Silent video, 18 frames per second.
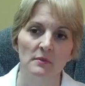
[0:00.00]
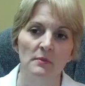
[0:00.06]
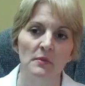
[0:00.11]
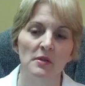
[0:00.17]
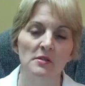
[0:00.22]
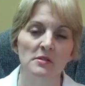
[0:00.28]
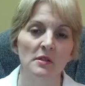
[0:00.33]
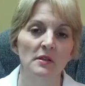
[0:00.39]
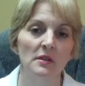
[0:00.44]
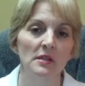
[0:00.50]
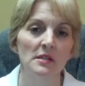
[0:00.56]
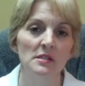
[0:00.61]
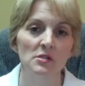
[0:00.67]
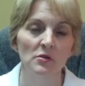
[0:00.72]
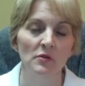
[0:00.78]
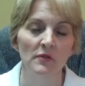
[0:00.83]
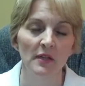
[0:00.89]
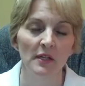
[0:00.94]
because these
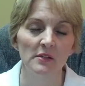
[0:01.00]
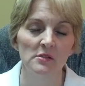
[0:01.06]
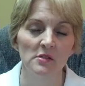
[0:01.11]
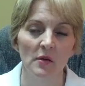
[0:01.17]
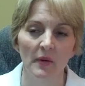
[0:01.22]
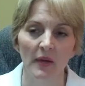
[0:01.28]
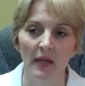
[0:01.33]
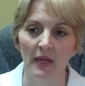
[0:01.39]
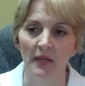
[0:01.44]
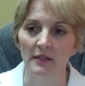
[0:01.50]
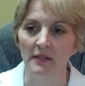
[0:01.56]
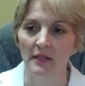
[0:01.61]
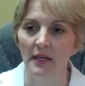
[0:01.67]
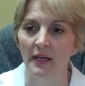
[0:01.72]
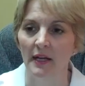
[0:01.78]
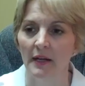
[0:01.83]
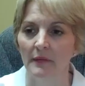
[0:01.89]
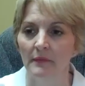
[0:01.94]
2 things go hand in
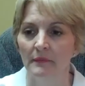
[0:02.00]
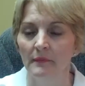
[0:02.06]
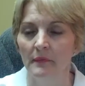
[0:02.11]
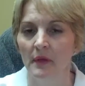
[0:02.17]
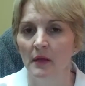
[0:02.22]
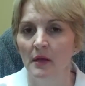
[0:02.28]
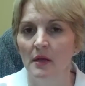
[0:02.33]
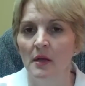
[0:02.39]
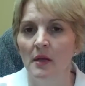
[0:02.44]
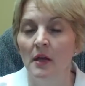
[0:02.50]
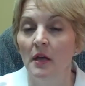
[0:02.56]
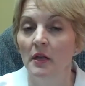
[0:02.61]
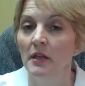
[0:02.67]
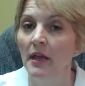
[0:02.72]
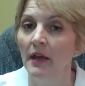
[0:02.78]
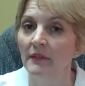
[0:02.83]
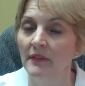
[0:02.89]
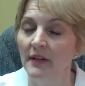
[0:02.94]
hand.
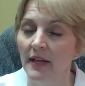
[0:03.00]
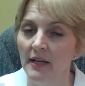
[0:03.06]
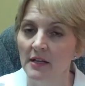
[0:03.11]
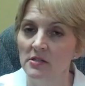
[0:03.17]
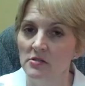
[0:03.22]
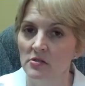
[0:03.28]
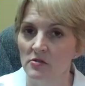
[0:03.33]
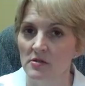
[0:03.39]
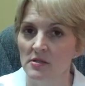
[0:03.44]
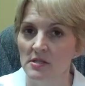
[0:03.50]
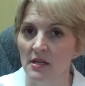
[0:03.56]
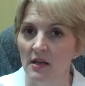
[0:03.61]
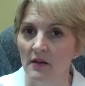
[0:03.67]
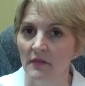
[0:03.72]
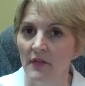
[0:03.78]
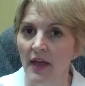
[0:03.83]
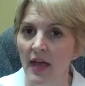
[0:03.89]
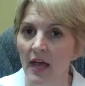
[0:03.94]
You have to ask
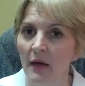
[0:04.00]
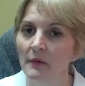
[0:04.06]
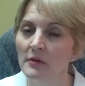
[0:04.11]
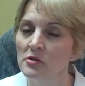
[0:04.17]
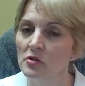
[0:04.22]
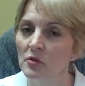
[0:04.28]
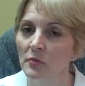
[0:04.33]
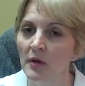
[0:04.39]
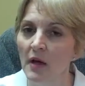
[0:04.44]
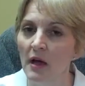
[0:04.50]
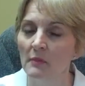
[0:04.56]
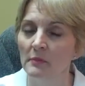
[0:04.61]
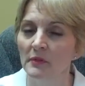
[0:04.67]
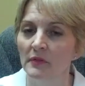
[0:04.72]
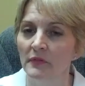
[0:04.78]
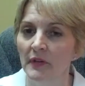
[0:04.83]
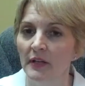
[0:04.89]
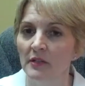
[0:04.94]
yourself, how has your
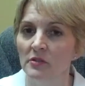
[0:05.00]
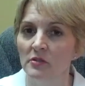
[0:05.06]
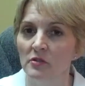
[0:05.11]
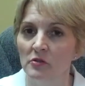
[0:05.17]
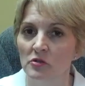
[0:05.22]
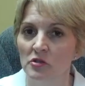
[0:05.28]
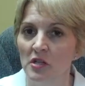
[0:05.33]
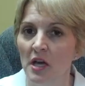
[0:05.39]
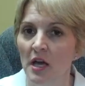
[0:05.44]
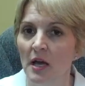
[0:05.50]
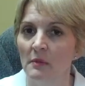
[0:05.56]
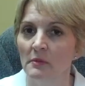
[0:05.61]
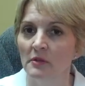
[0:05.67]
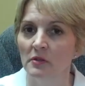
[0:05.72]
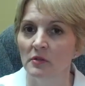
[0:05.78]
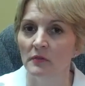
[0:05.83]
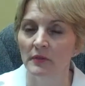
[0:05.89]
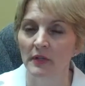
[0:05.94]
problem affected your job
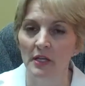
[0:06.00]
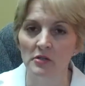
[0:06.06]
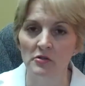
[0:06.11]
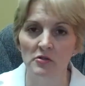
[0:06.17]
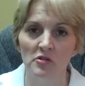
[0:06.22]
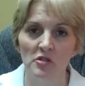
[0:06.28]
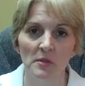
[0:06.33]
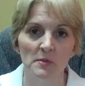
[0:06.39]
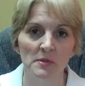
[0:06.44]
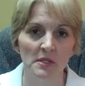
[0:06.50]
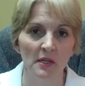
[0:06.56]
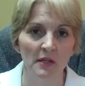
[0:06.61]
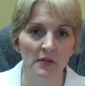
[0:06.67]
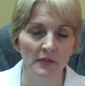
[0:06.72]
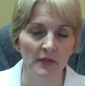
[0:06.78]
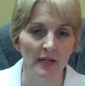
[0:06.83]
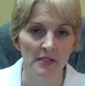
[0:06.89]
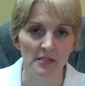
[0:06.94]
and your relationships and
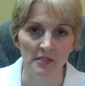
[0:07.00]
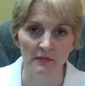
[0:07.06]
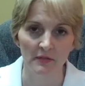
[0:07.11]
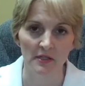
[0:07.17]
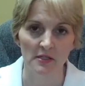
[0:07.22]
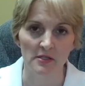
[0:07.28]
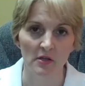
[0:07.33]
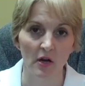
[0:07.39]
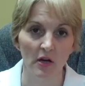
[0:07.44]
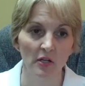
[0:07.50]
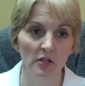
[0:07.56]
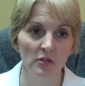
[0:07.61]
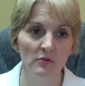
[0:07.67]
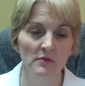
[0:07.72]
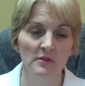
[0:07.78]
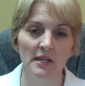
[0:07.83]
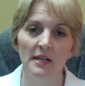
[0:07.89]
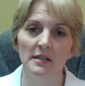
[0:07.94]
other activities? Are
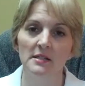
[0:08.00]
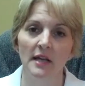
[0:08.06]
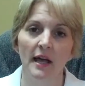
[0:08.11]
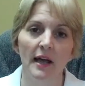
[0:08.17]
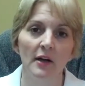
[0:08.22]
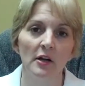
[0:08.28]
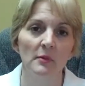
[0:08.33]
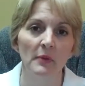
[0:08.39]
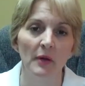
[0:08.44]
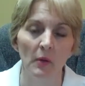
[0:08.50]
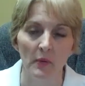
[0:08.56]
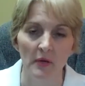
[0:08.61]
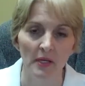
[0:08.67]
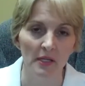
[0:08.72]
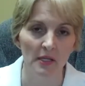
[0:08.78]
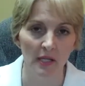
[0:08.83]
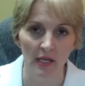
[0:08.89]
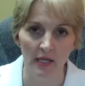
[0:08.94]
you dead tired by 1
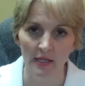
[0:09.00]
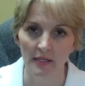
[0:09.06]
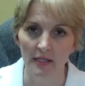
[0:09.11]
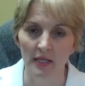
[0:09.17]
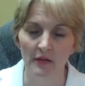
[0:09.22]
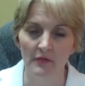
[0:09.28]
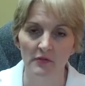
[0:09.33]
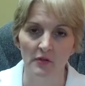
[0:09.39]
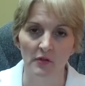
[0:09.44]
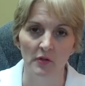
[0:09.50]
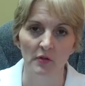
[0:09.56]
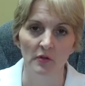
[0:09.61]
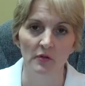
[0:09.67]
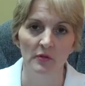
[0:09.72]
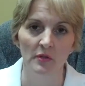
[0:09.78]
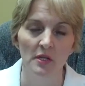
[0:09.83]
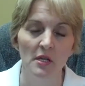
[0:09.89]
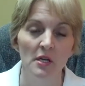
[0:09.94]
o'clock in the
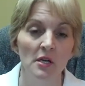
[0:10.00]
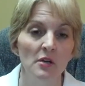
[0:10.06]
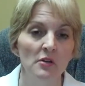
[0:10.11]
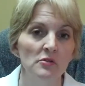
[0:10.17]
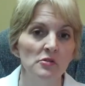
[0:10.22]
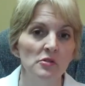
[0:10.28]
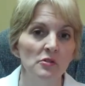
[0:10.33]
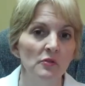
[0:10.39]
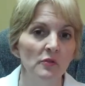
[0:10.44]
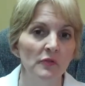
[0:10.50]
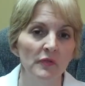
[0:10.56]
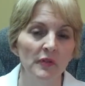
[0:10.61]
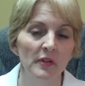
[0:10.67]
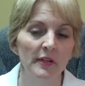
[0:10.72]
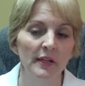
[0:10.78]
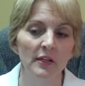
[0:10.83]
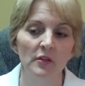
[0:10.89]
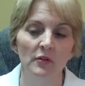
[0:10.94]
afternoon? Do you
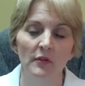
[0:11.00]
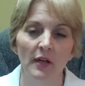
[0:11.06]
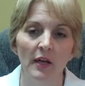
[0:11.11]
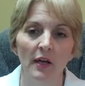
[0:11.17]
feel like your